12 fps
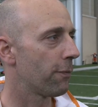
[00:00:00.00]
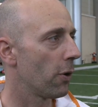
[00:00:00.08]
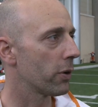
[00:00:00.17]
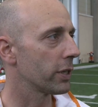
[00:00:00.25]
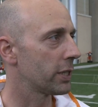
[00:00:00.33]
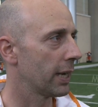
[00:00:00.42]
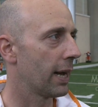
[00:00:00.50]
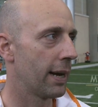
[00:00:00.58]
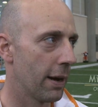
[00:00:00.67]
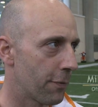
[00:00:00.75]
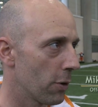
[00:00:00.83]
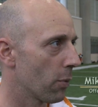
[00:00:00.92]
focusing on
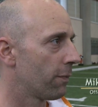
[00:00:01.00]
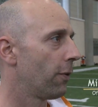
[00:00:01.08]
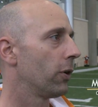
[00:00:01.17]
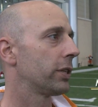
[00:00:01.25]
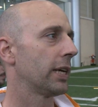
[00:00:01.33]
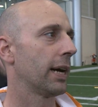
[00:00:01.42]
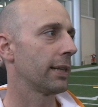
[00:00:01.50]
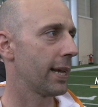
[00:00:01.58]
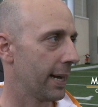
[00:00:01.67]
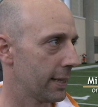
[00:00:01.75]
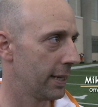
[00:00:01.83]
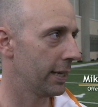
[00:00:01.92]
effort. We're focusing on
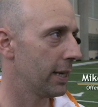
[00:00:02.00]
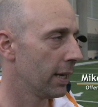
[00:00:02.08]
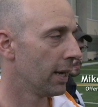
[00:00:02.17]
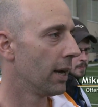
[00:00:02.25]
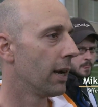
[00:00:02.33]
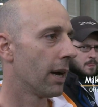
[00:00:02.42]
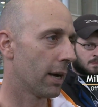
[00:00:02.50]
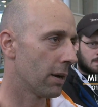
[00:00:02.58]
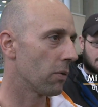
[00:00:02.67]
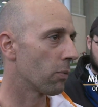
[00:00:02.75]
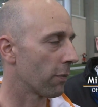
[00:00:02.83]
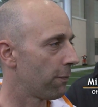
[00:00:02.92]
technique.
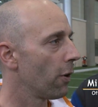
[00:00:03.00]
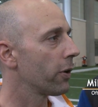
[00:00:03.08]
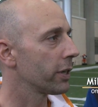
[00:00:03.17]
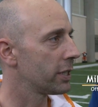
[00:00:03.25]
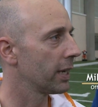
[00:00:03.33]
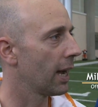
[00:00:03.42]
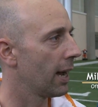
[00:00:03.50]
We're focusing